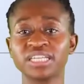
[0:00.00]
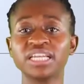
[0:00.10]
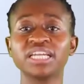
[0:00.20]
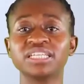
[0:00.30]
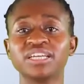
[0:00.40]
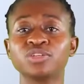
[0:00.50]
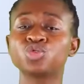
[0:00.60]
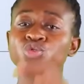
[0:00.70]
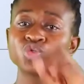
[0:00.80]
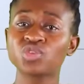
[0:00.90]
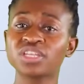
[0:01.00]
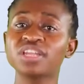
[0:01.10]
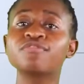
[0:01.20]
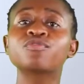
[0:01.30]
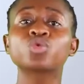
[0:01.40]
in a day, 2 to
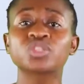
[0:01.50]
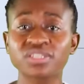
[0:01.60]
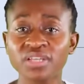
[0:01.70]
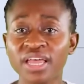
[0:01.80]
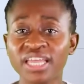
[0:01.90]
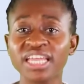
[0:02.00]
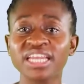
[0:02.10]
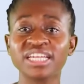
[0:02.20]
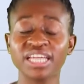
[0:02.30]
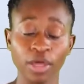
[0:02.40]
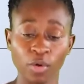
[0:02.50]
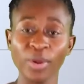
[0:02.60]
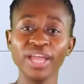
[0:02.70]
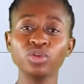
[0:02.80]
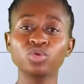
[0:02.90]
3 fruits in a day.
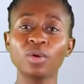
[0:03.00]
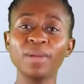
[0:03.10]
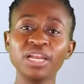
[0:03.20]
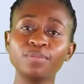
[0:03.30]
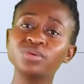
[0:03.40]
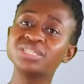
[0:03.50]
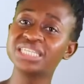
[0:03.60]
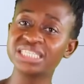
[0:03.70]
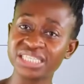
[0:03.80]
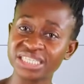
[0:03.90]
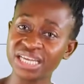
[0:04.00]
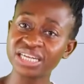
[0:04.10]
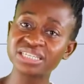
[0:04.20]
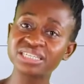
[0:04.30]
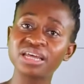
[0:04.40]
Where you normally put a
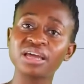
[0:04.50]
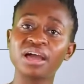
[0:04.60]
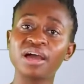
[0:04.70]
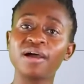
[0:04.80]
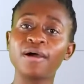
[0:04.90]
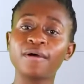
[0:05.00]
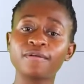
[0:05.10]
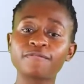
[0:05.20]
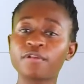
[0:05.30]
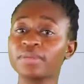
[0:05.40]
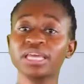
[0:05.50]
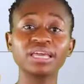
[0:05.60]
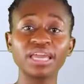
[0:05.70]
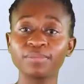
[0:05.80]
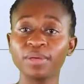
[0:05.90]
dessert from a
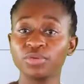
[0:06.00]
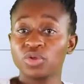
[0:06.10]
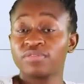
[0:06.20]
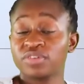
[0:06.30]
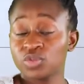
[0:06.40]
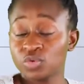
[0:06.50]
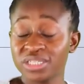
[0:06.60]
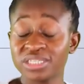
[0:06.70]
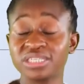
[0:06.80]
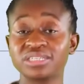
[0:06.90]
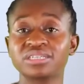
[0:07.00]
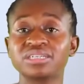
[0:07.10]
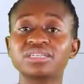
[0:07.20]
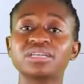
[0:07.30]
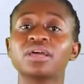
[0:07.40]
cake, maybe you have a sweet
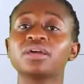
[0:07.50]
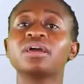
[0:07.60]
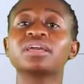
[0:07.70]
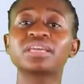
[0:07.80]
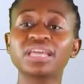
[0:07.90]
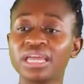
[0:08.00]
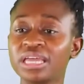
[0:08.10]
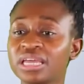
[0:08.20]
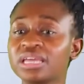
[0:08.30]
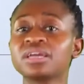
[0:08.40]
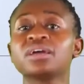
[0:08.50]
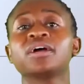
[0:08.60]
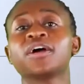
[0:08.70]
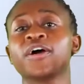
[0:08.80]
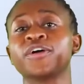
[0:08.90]
dessert, a cake,
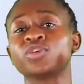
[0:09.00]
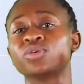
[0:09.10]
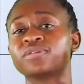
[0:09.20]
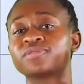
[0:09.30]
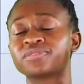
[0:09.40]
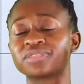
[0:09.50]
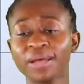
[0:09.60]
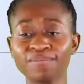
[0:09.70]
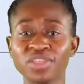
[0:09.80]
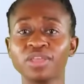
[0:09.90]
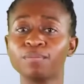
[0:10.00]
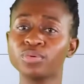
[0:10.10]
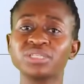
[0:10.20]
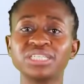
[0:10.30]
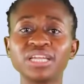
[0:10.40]
you have something, a
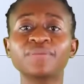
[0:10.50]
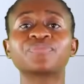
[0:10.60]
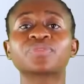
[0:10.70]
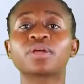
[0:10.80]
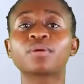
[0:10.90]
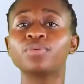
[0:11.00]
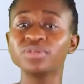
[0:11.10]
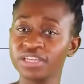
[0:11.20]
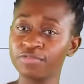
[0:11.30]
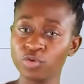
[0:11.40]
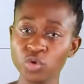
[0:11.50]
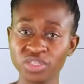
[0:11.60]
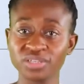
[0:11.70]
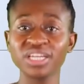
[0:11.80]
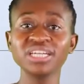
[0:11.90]
pudding, put a
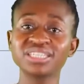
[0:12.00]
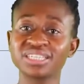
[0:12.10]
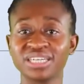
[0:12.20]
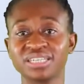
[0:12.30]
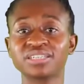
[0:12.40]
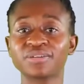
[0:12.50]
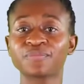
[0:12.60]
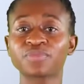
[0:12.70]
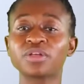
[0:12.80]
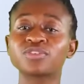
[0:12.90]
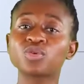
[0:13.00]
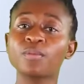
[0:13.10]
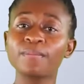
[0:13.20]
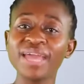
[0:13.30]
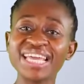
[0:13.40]
fruit instead. So
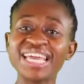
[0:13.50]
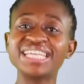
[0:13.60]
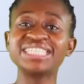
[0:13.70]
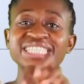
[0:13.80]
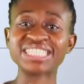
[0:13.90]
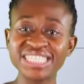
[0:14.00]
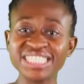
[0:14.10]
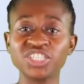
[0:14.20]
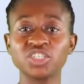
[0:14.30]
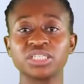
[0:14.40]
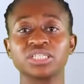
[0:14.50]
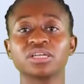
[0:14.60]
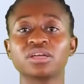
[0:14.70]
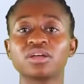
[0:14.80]
make a decision